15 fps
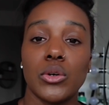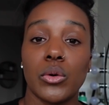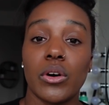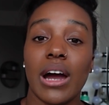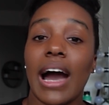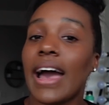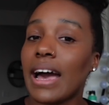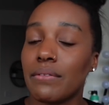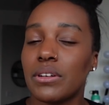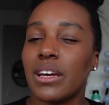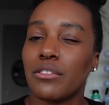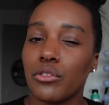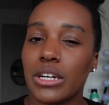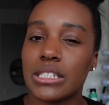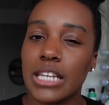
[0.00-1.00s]
or I have
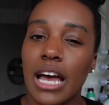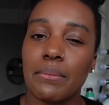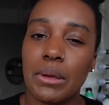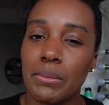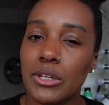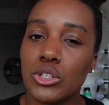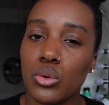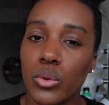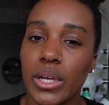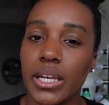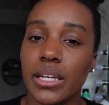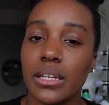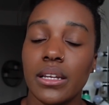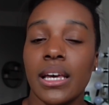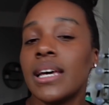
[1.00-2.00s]
enough rest time in
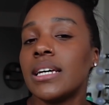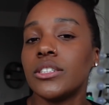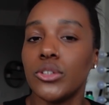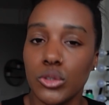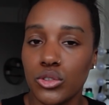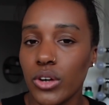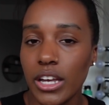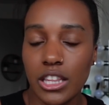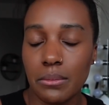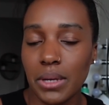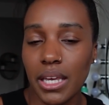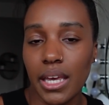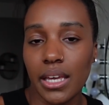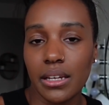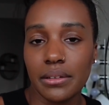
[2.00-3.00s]
between to train them
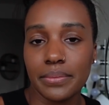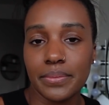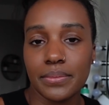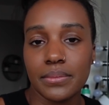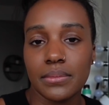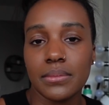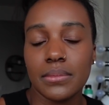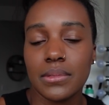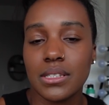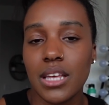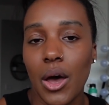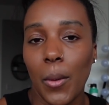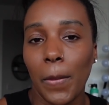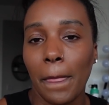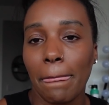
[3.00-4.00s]
again.
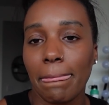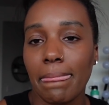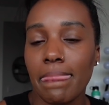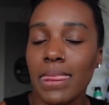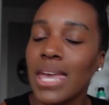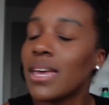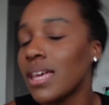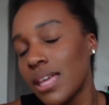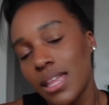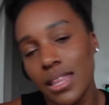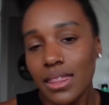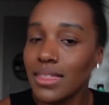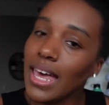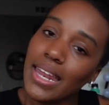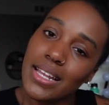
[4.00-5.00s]
So
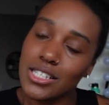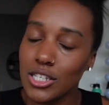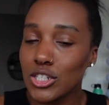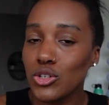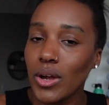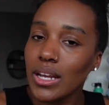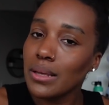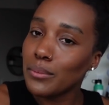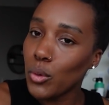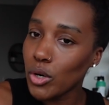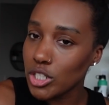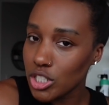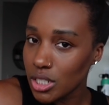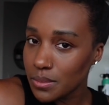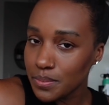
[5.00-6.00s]
that is the training
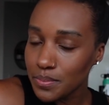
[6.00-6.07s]
portion.